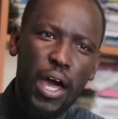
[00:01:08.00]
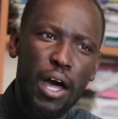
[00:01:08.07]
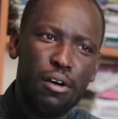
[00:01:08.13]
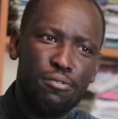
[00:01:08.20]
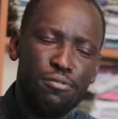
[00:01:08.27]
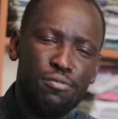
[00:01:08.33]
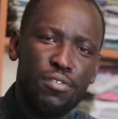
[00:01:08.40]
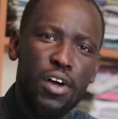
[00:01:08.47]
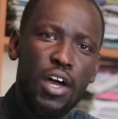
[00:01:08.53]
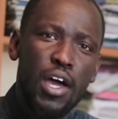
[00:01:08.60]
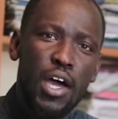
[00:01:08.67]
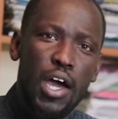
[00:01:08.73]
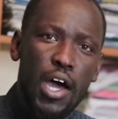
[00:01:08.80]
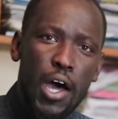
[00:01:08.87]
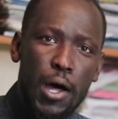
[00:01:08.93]
have
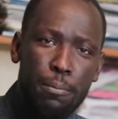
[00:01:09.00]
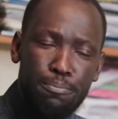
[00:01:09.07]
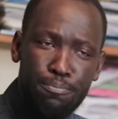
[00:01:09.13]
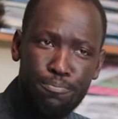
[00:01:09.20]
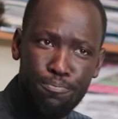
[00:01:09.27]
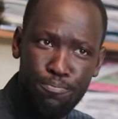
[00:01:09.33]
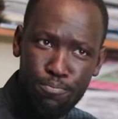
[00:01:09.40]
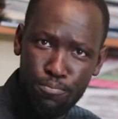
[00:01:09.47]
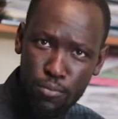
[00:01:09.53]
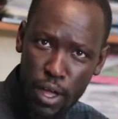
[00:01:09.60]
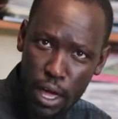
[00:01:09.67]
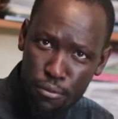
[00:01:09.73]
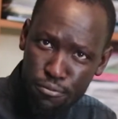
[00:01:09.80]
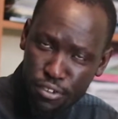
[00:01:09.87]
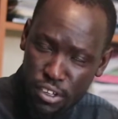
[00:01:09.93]
um,
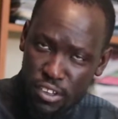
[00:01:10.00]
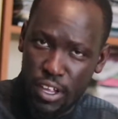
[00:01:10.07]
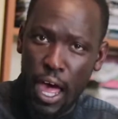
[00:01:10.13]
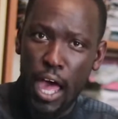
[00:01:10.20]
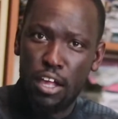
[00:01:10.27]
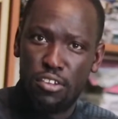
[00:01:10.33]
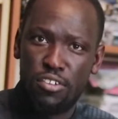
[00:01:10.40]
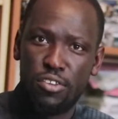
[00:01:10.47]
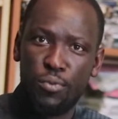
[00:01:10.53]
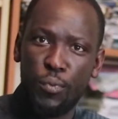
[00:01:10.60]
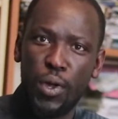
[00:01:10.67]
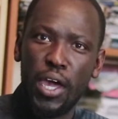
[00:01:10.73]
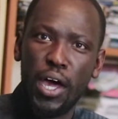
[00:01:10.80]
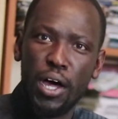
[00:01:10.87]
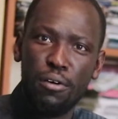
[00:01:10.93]
emphasized,
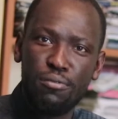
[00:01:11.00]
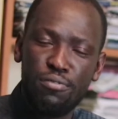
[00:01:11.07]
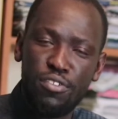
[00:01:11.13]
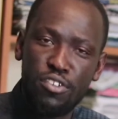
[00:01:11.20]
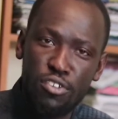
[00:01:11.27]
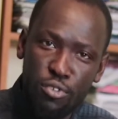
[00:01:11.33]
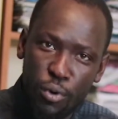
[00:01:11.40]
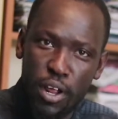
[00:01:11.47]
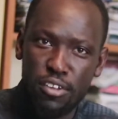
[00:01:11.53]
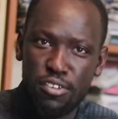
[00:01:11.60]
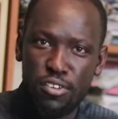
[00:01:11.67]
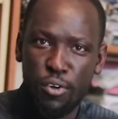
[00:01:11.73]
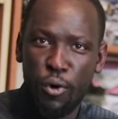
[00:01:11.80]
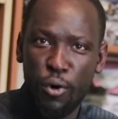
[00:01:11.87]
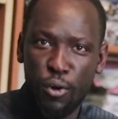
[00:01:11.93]
we have
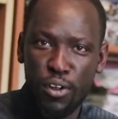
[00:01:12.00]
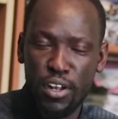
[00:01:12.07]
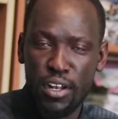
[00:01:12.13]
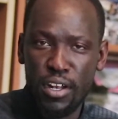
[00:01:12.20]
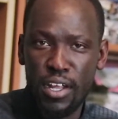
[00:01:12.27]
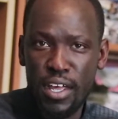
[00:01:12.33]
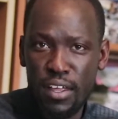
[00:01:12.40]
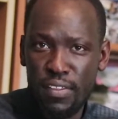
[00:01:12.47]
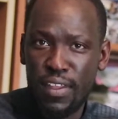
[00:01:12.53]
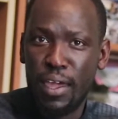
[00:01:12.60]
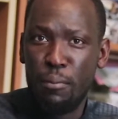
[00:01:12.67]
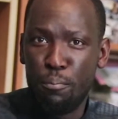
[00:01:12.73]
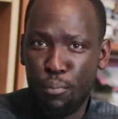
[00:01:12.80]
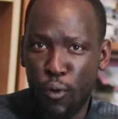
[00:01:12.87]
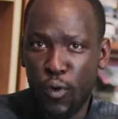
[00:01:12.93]
stressed on the
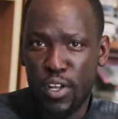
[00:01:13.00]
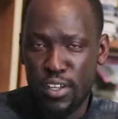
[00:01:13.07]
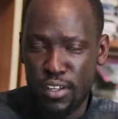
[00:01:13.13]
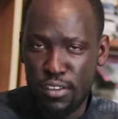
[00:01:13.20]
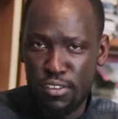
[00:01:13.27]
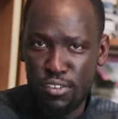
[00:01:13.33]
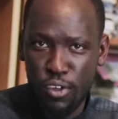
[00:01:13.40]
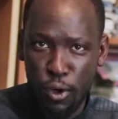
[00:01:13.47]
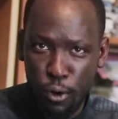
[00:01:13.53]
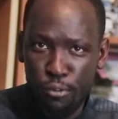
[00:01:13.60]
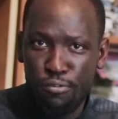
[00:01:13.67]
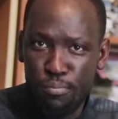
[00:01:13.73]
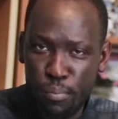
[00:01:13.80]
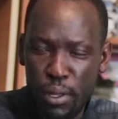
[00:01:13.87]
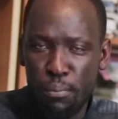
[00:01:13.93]
importance
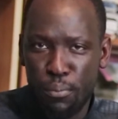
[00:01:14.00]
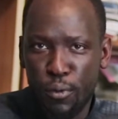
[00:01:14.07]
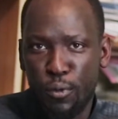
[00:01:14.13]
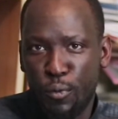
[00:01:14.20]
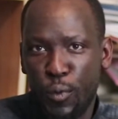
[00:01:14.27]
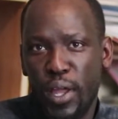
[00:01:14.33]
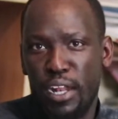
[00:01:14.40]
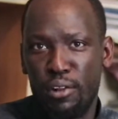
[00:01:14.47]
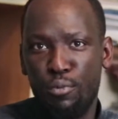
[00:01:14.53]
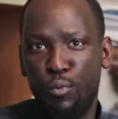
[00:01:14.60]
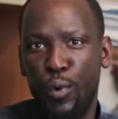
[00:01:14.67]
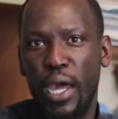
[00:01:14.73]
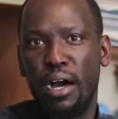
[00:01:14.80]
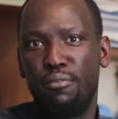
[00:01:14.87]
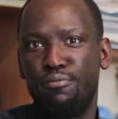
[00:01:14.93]
of people, and
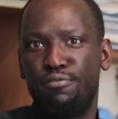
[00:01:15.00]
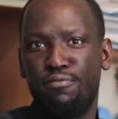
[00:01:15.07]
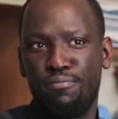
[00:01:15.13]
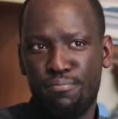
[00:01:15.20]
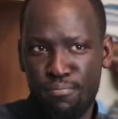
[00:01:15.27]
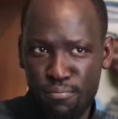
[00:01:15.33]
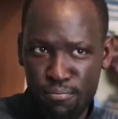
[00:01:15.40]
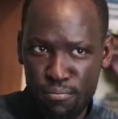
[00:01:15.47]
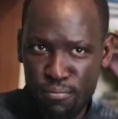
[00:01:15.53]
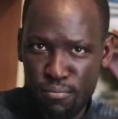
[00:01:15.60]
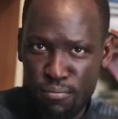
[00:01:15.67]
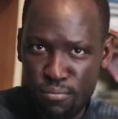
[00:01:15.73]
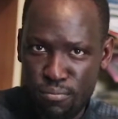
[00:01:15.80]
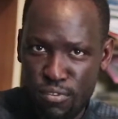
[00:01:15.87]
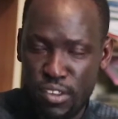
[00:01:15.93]
we have
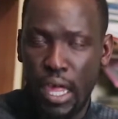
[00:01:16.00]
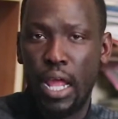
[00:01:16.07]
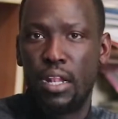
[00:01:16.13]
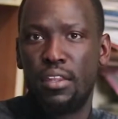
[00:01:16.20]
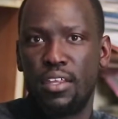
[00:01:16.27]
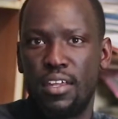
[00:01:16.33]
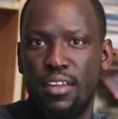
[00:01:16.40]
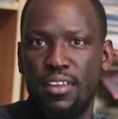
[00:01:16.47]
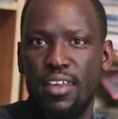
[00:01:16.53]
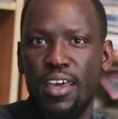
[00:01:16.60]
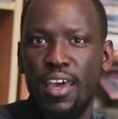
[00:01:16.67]
said that